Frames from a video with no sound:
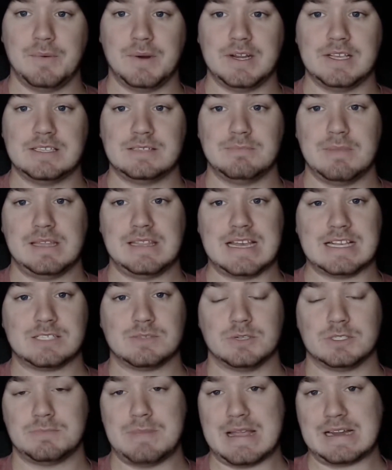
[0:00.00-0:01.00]
when he made that
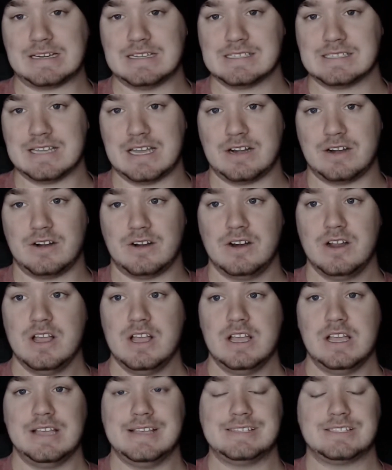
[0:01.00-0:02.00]
switch back to center,
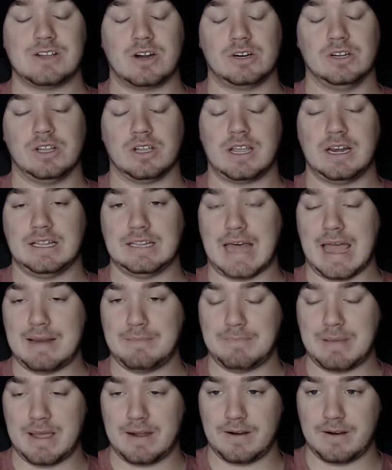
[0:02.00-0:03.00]
he started looking a
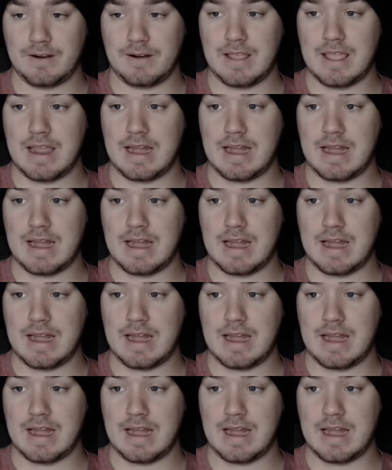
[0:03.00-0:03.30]
lot better, and